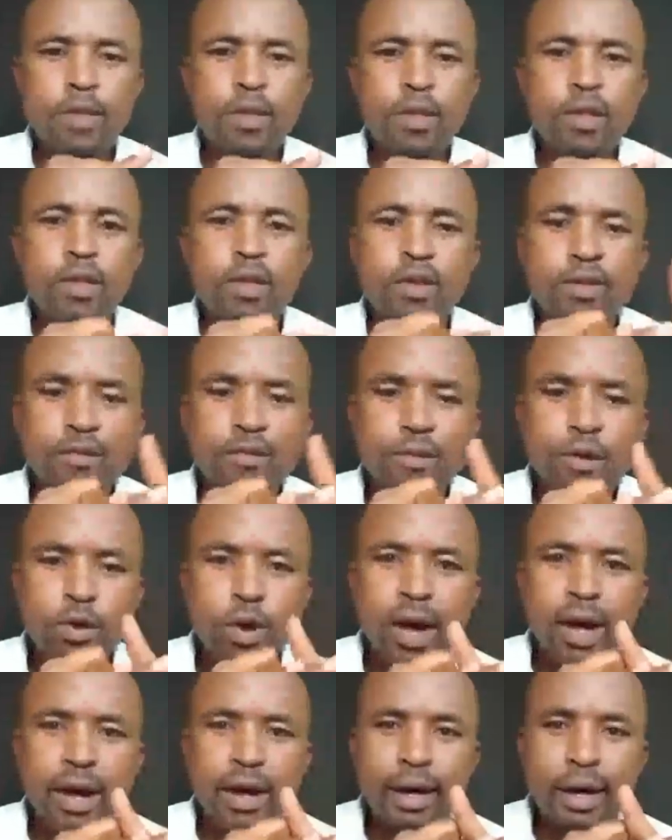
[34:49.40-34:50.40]
If you
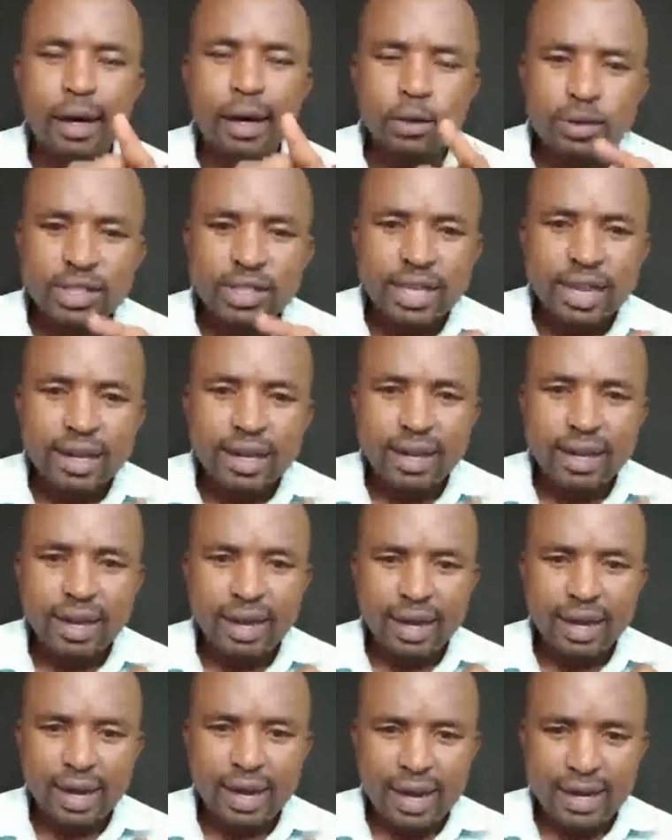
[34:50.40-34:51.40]
are outside the
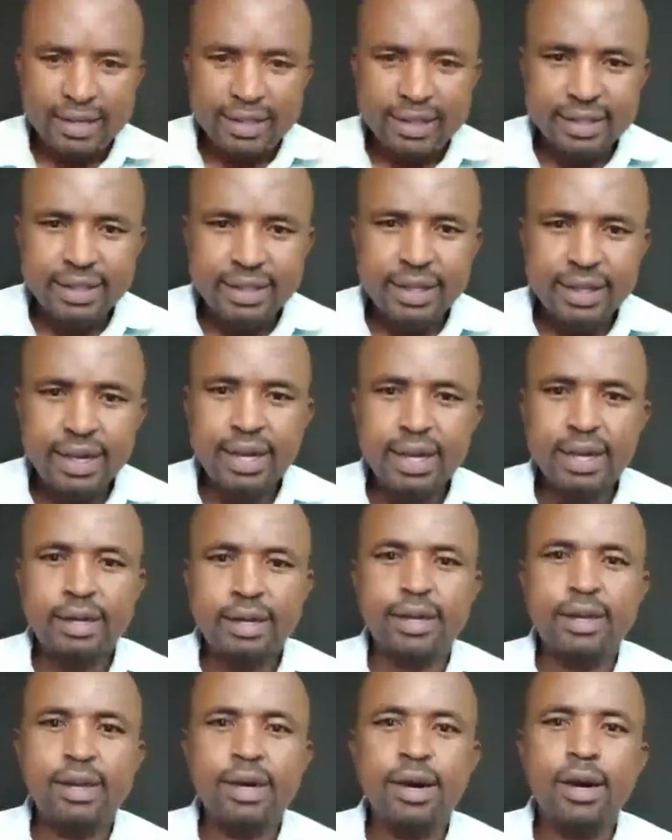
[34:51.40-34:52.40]
country
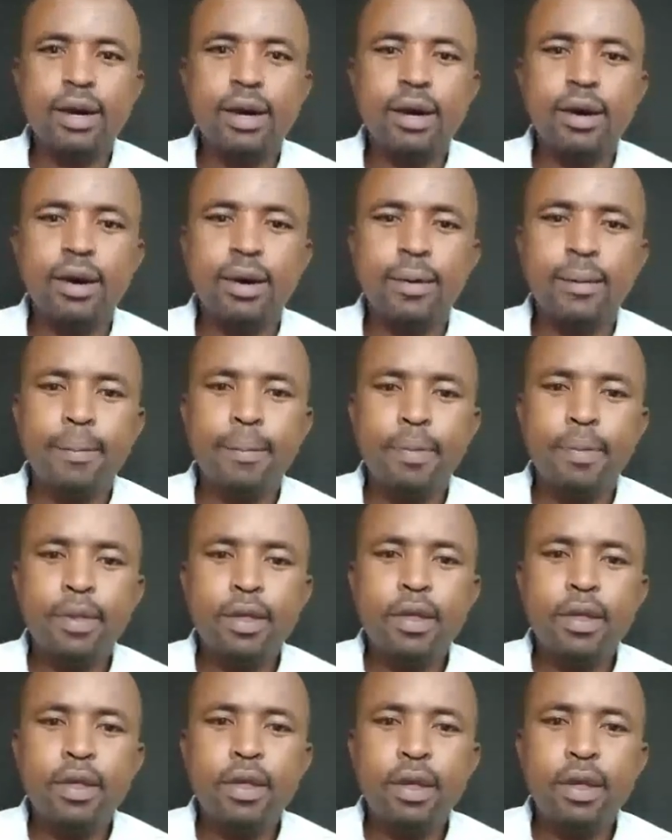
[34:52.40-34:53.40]
and
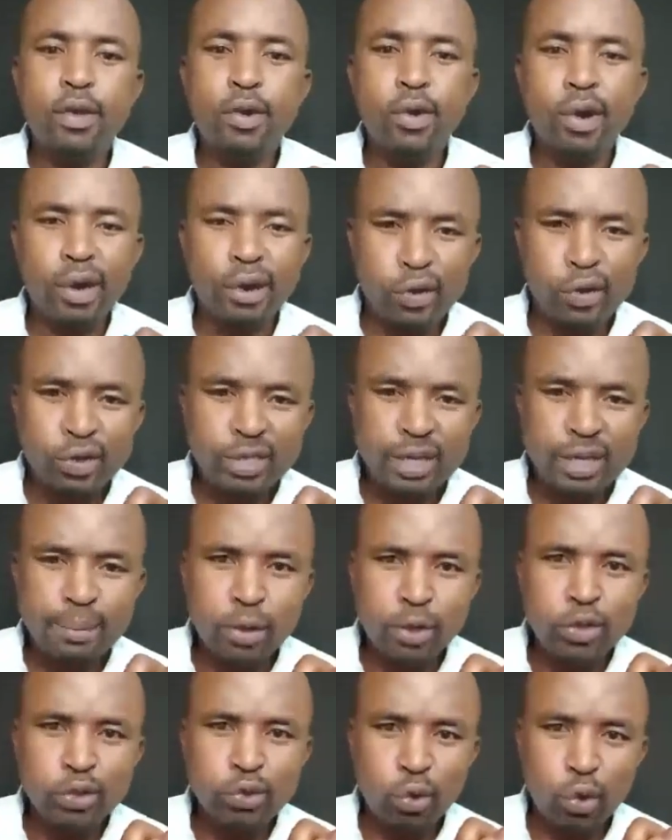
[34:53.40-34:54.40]
you are not able
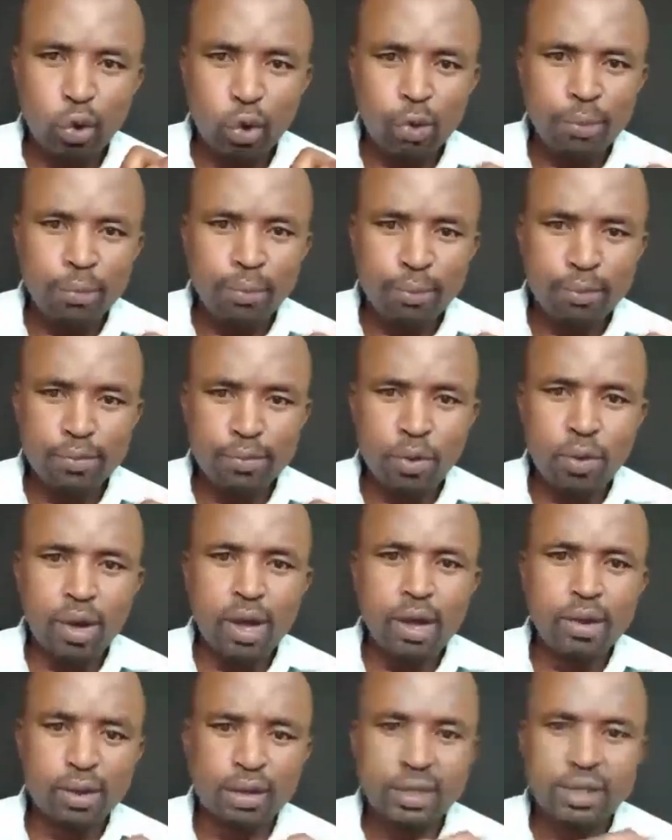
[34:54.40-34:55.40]
to loan, you
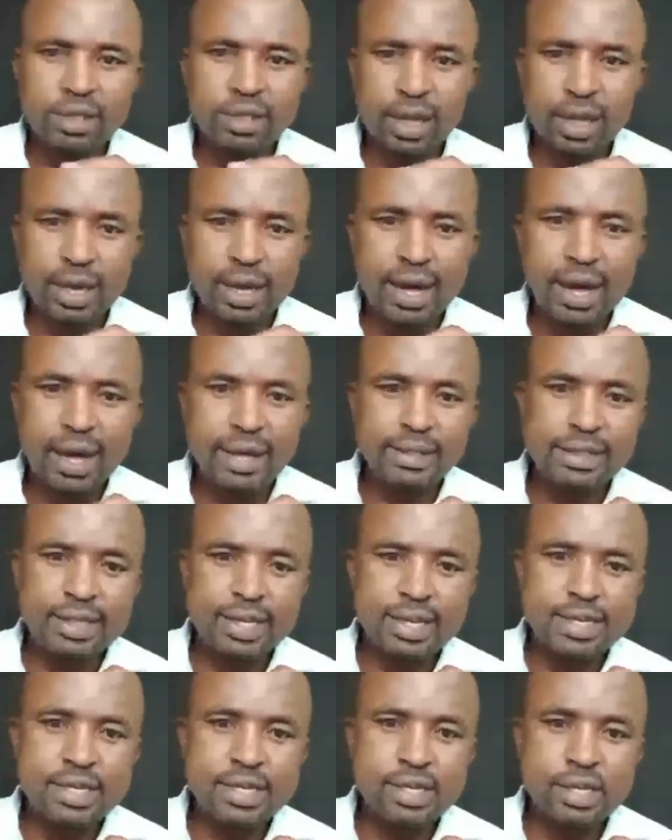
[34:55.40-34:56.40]
cannot
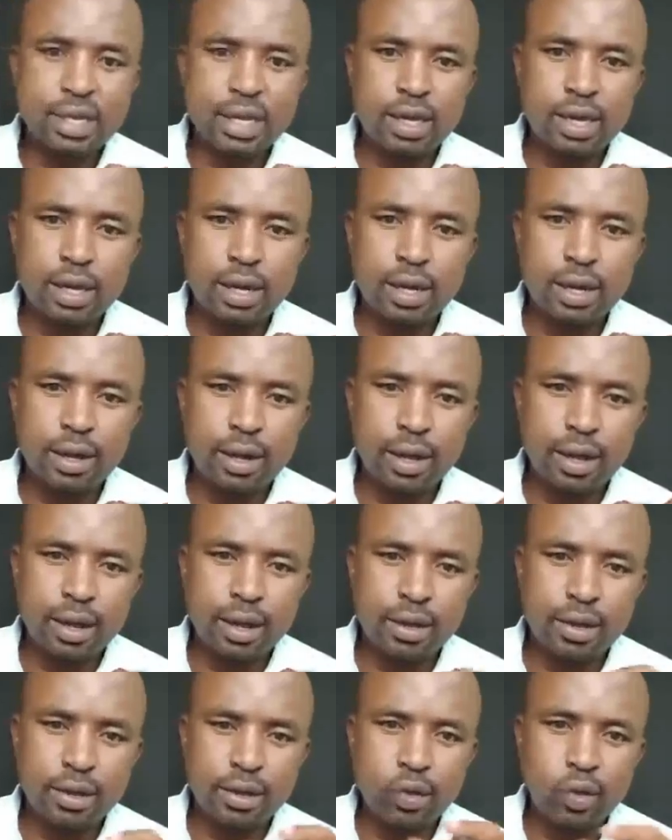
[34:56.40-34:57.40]
access
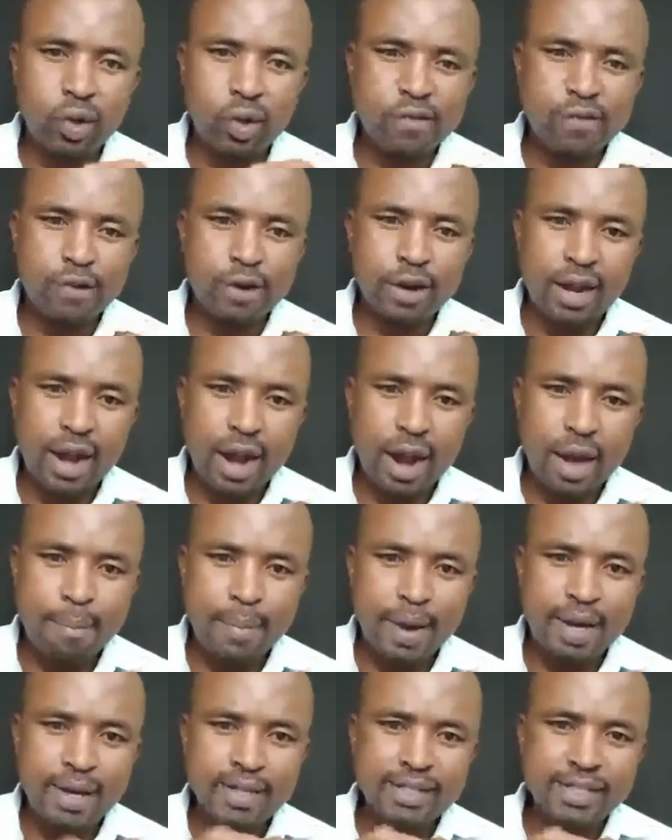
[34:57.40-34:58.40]
your phone number
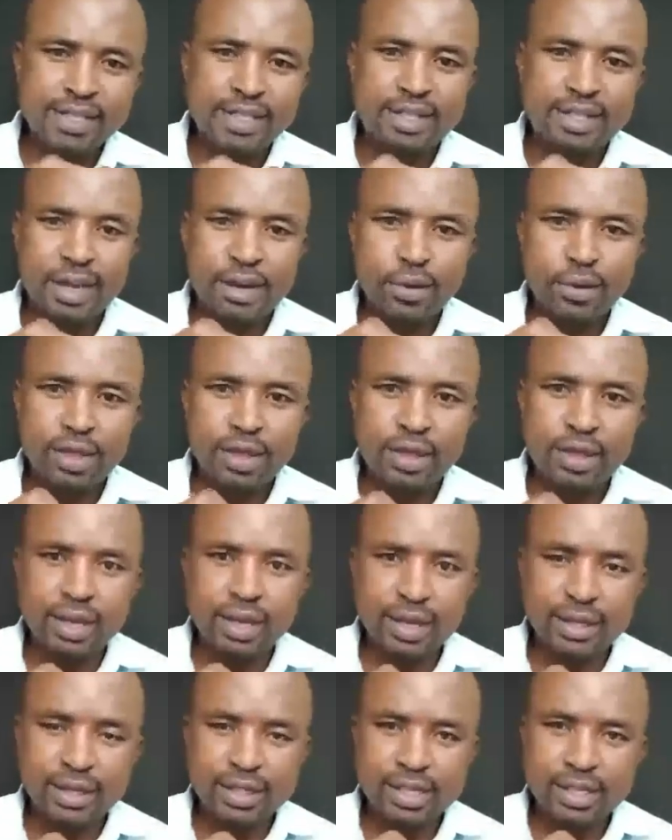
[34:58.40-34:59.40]
registered with
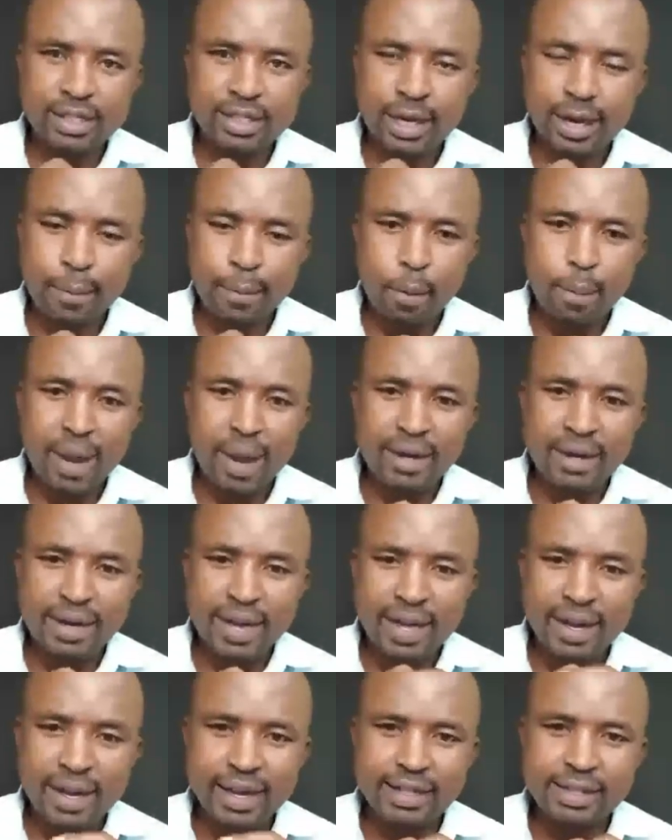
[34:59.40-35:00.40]
the Treasury Mobile
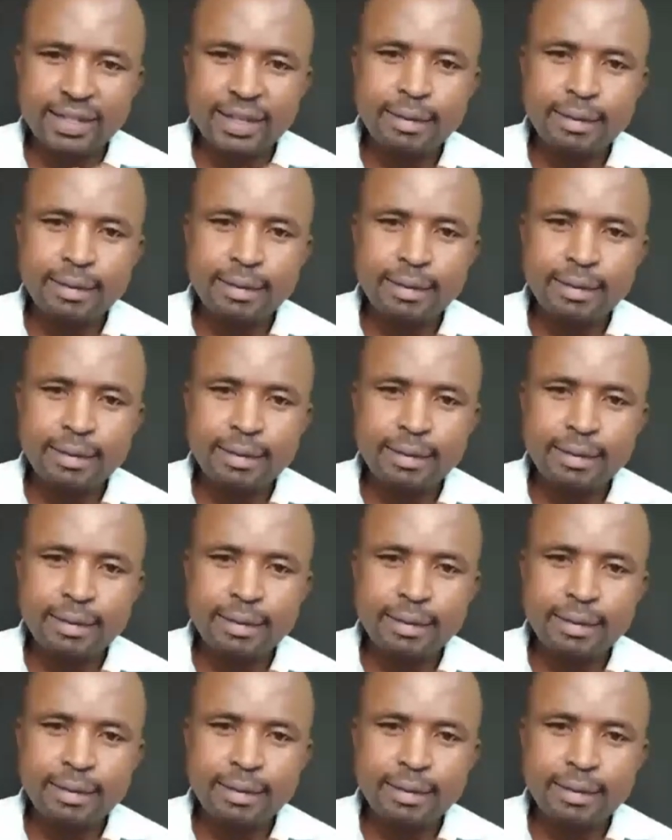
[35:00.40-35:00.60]
Direct,